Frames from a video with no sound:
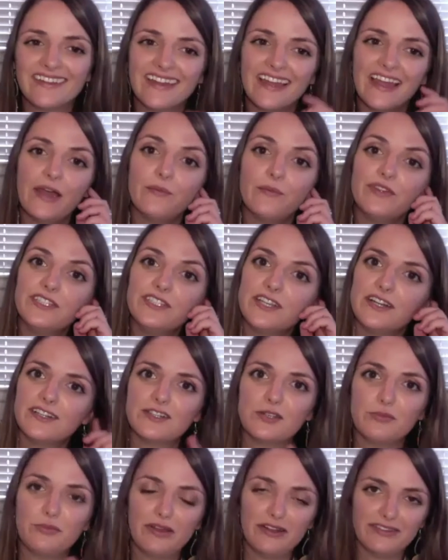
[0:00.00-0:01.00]
And we
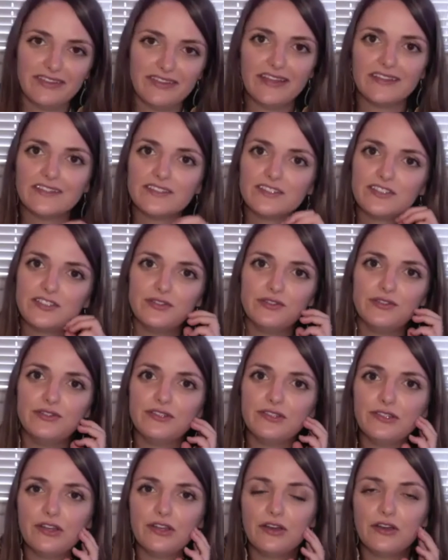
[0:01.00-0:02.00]
talked about that too,
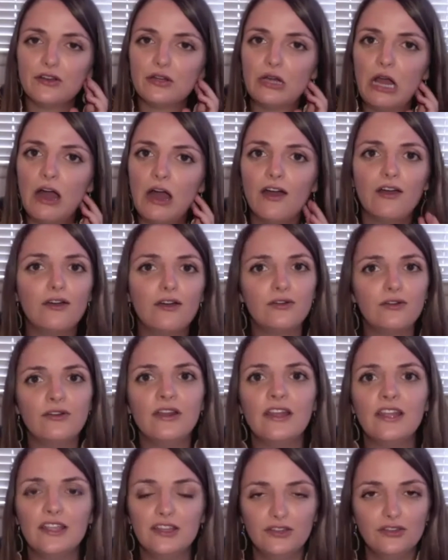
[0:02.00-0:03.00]
you know, how
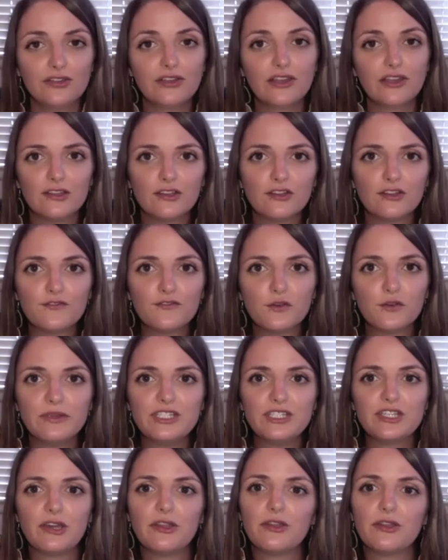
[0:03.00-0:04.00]
you can learn from
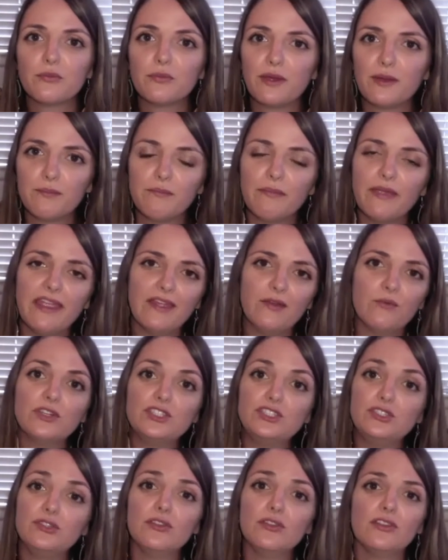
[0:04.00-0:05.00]
each other, but make
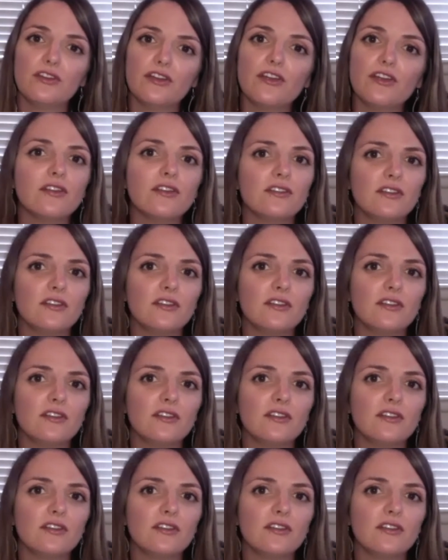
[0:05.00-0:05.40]
what you learn